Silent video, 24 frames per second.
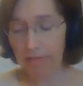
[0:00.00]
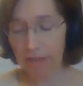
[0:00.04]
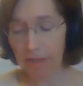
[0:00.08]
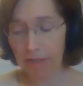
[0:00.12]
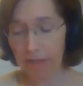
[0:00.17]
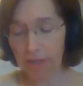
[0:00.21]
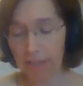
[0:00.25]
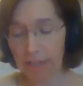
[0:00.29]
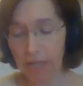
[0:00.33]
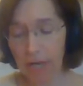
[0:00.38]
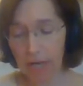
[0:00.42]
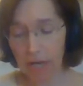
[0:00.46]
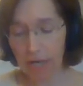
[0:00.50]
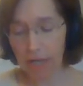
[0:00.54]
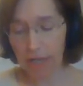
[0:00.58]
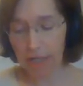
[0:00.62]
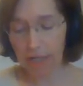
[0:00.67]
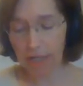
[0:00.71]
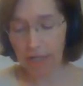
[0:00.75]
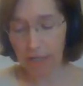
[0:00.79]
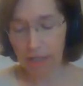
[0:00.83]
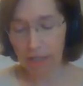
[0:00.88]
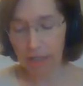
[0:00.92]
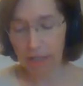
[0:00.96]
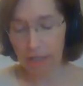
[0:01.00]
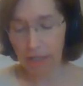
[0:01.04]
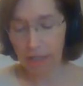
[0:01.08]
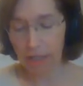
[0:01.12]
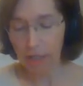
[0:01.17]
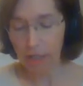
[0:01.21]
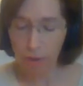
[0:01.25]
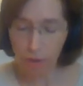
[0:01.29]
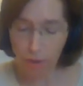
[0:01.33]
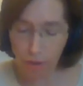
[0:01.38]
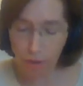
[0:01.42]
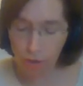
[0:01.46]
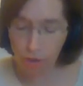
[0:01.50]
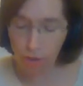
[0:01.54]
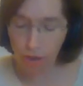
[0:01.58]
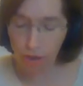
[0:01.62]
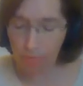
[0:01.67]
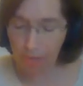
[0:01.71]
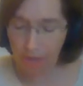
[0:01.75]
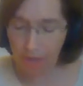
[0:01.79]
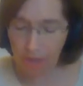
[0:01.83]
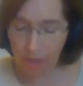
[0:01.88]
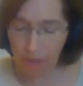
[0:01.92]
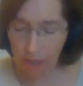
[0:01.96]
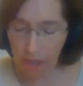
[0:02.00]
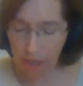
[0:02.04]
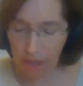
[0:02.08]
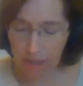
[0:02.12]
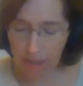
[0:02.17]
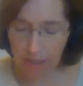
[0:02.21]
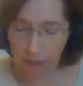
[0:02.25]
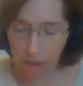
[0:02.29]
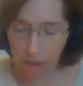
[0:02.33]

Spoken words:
on the dock. Who's creeping along in the